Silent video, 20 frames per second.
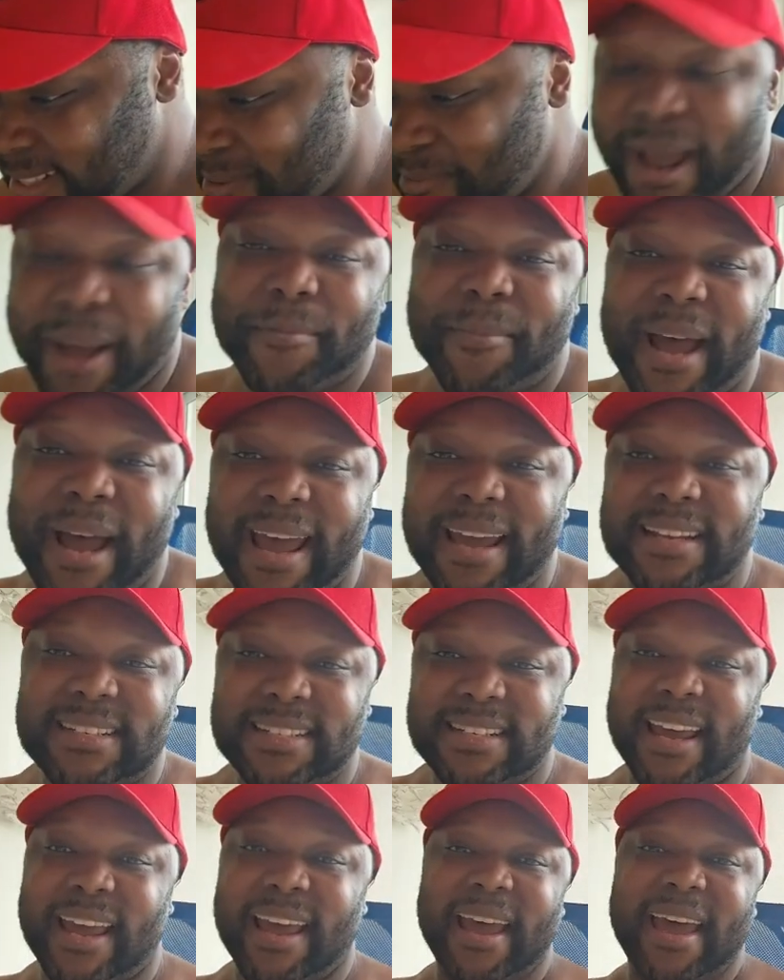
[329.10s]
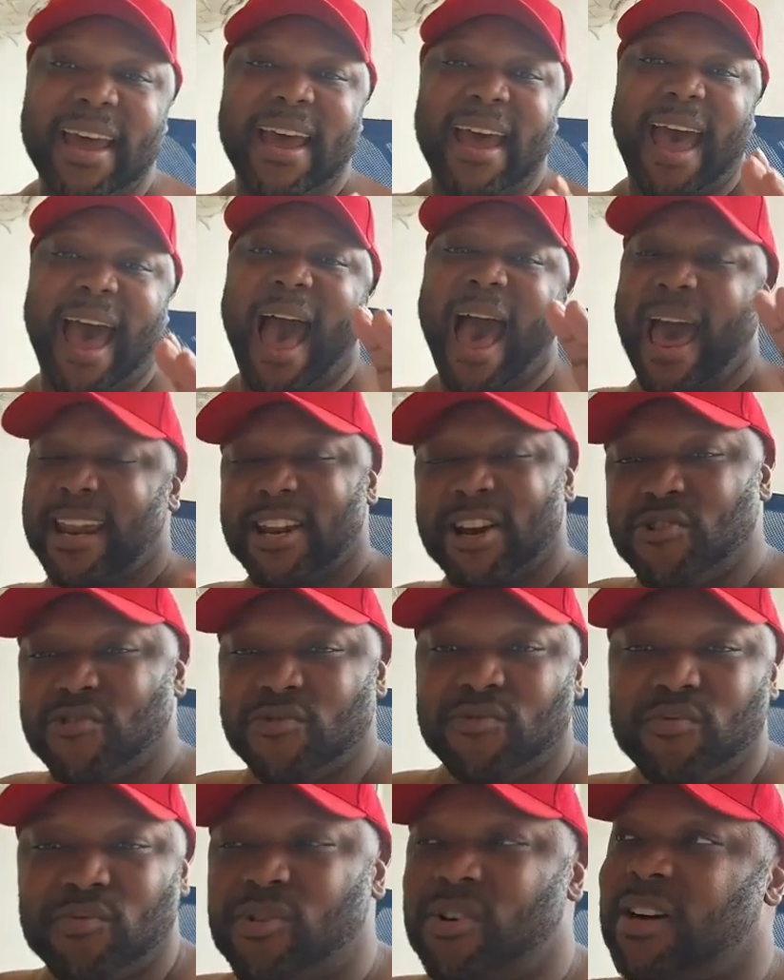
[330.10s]
This is my mindset. I
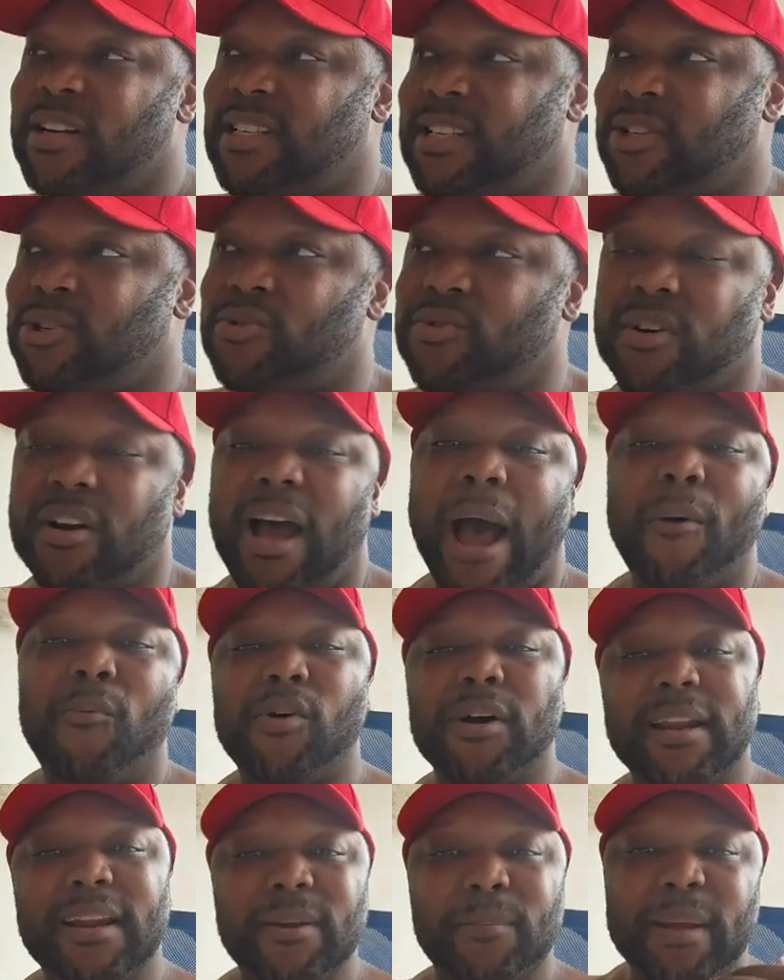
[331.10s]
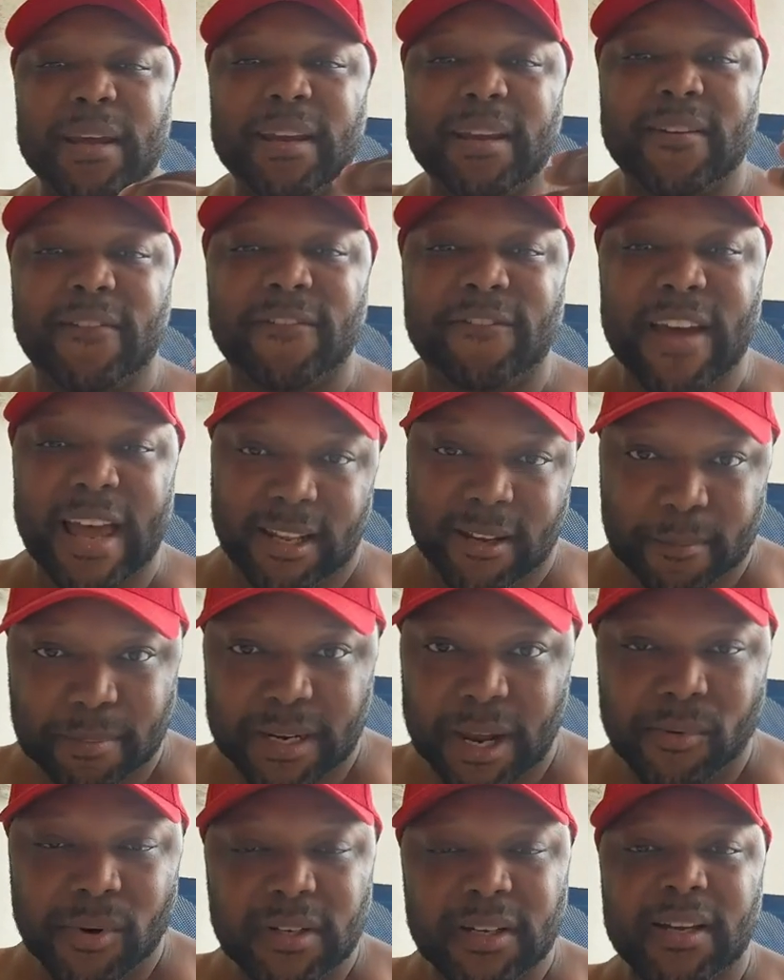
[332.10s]
don't want to go. I want it to be
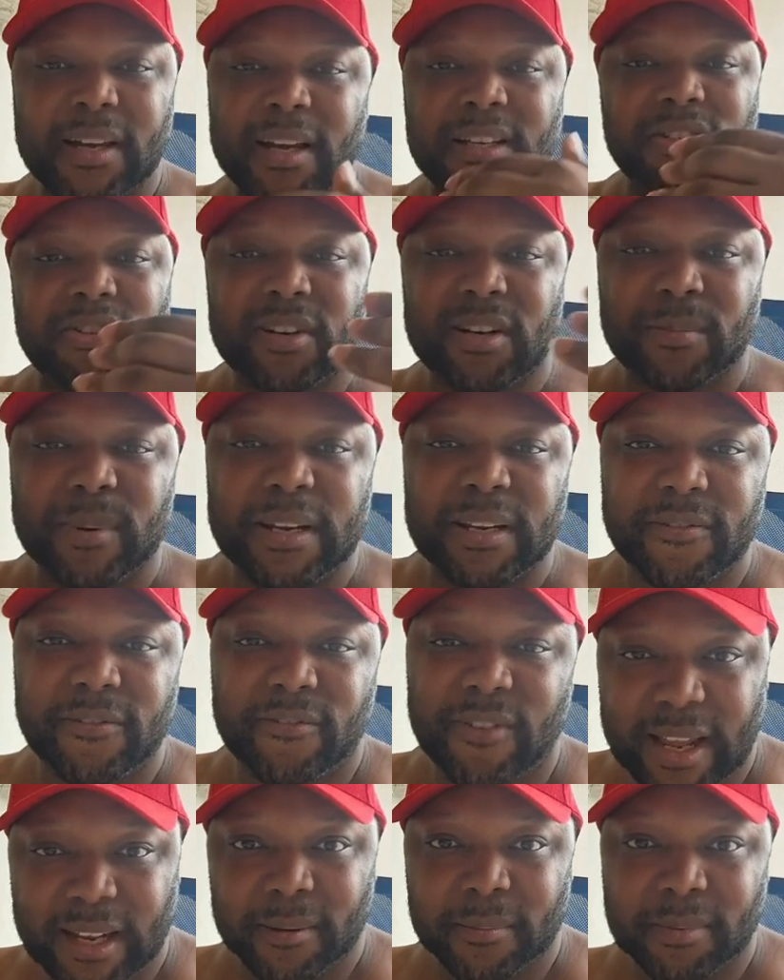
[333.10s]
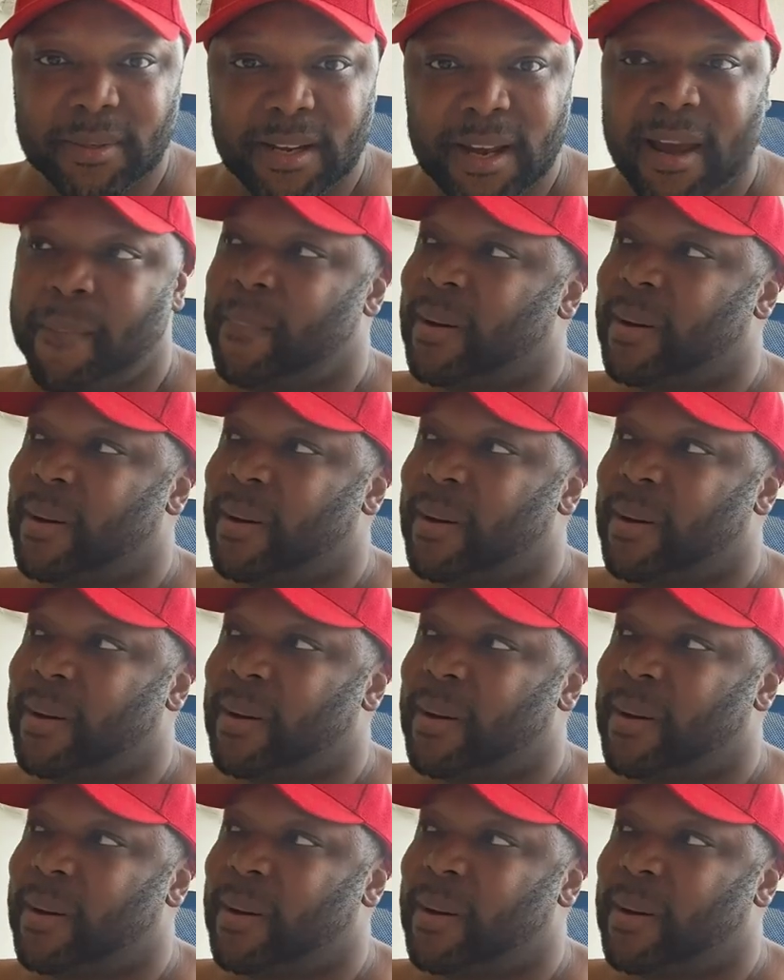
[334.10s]
developed. I want the country to be developed.